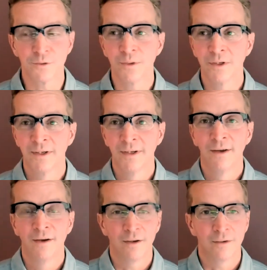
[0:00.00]
to
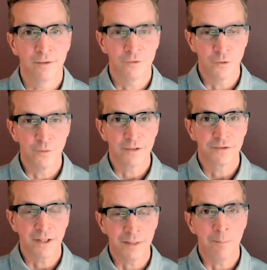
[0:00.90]
do
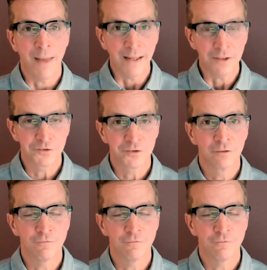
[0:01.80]
this en masse